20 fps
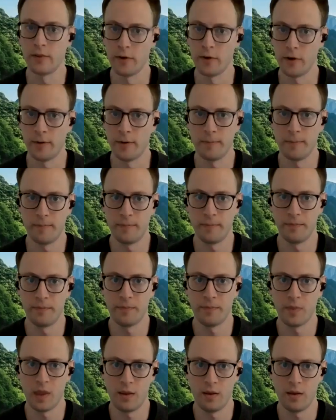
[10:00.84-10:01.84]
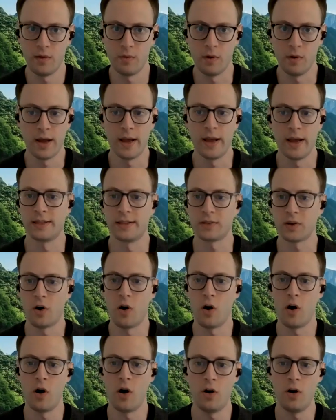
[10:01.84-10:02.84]
either. Right. It's
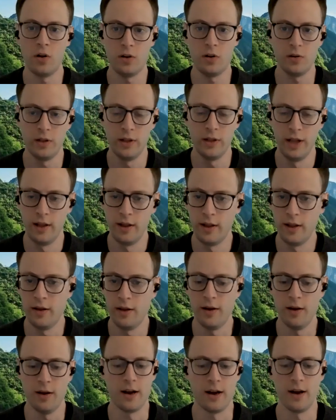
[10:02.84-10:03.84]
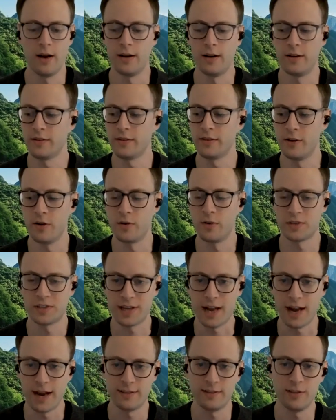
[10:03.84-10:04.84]
all, uh, you know,
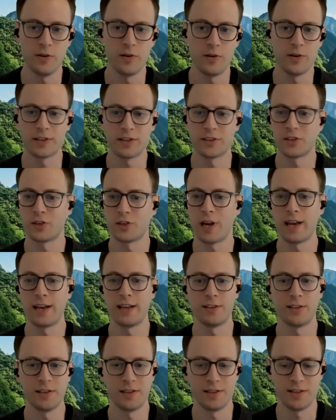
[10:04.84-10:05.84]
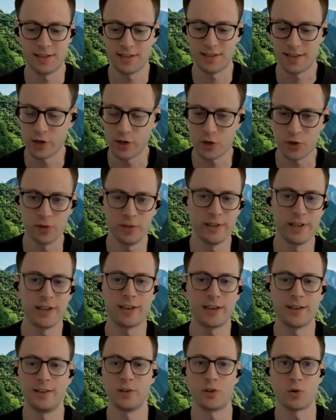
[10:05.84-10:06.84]
siloed exchanges,
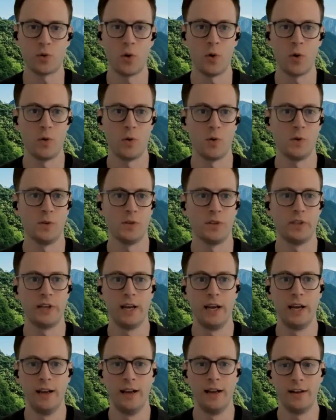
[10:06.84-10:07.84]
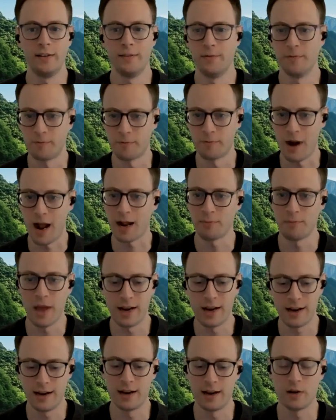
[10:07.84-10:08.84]
centrally controlled,
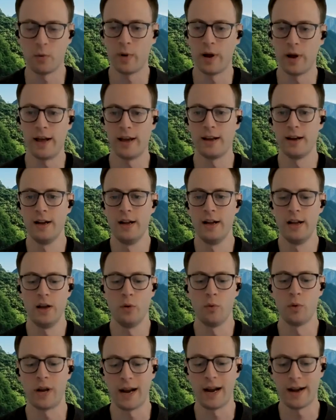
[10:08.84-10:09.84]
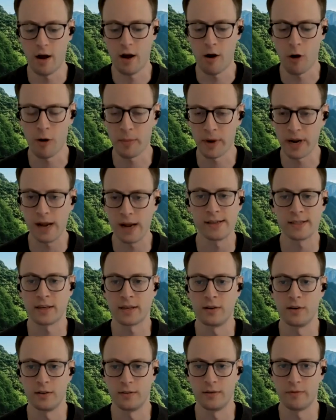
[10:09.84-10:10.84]
fragmented in a way. We're kind of
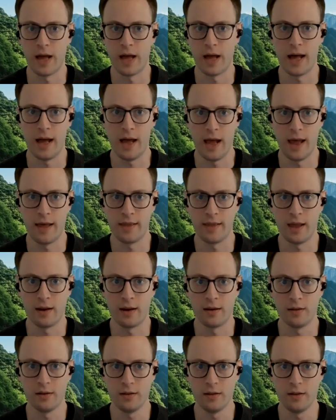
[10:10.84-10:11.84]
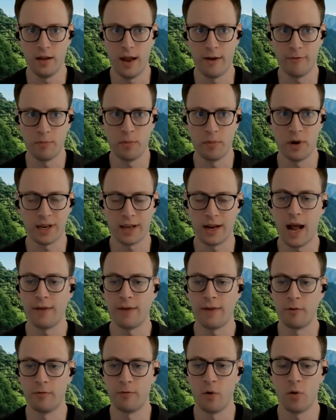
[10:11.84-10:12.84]
harmonizing all that. And then everybody can
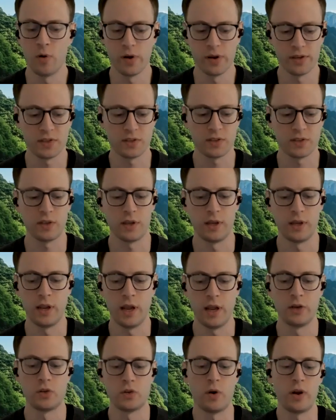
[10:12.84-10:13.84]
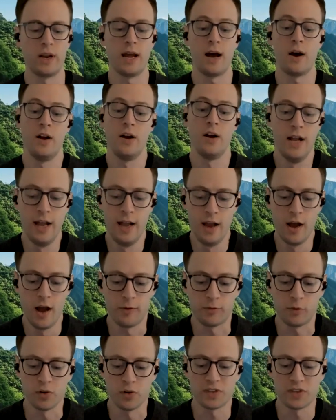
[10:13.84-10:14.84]
have a voice and join. Now,
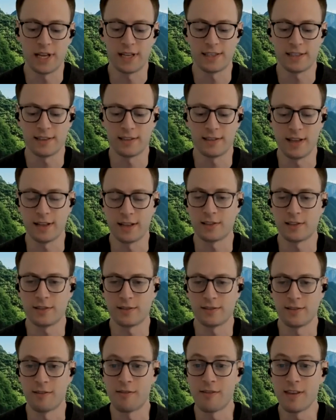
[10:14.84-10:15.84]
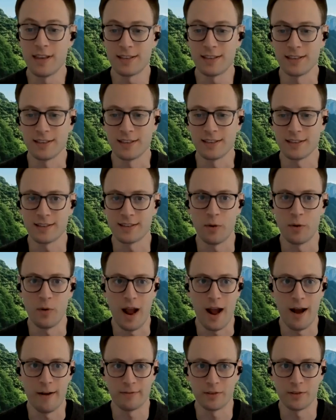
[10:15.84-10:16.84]
of course, that's that's the thesis that
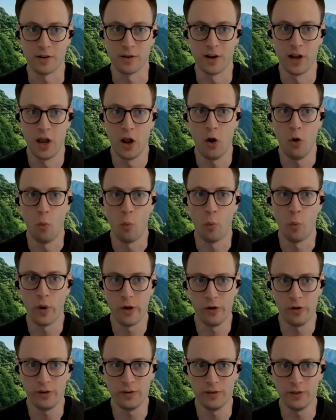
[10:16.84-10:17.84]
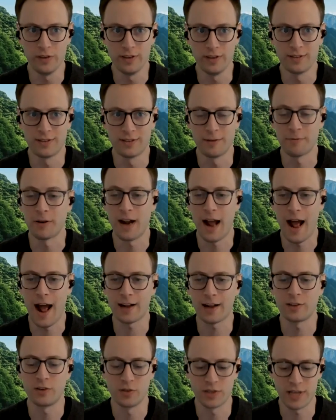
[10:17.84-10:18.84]
we're after. Will different
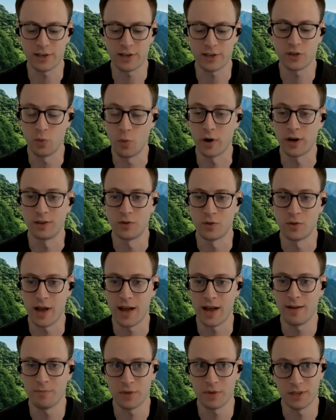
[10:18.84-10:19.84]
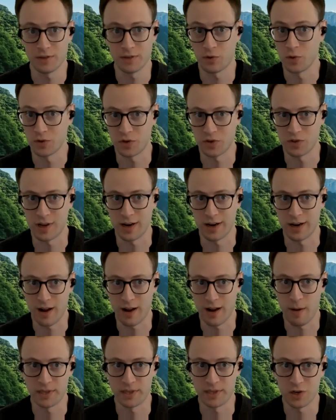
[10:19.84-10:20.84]
actors actually want to do that? Because of course, there's a lot of
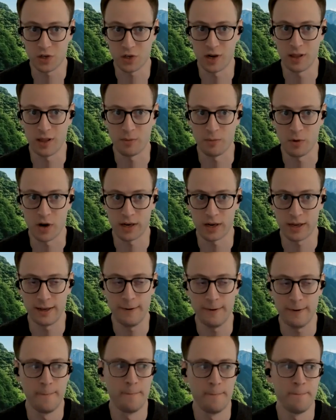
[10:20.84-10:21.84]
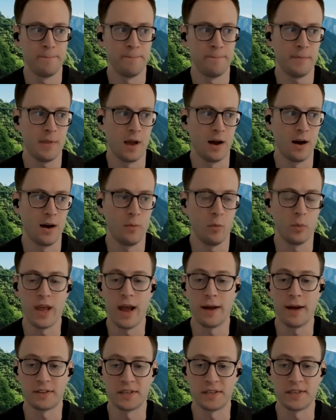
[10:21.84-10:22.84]
competition in the market. Uh,
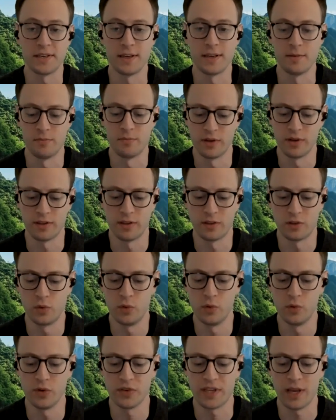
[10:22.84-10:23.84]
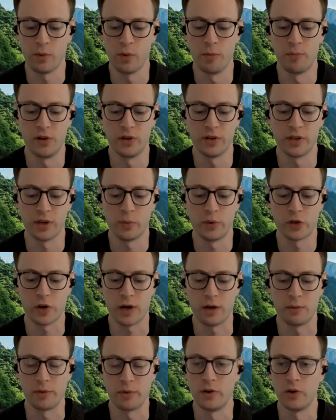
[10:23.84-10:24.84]
we have to see, but the tools that we're building, we
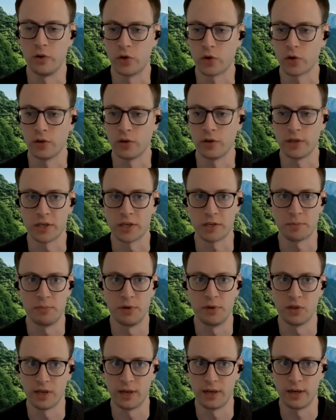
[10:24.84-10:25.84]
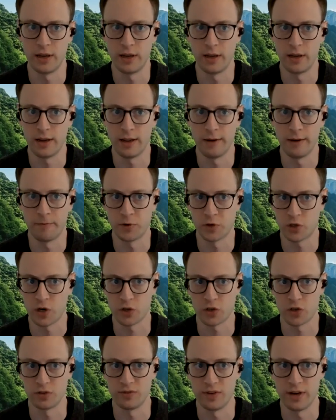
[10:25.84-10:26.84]
try to be neutral and just build a, an
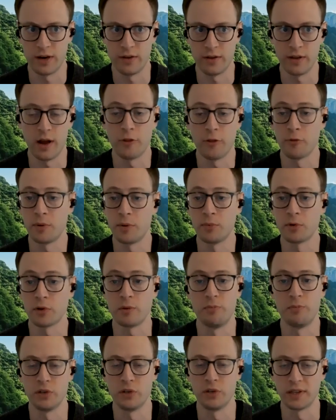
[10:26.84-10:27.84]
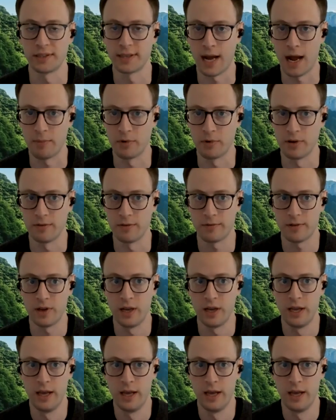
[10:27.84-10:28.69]
infrastructure layer that other people can build on top of.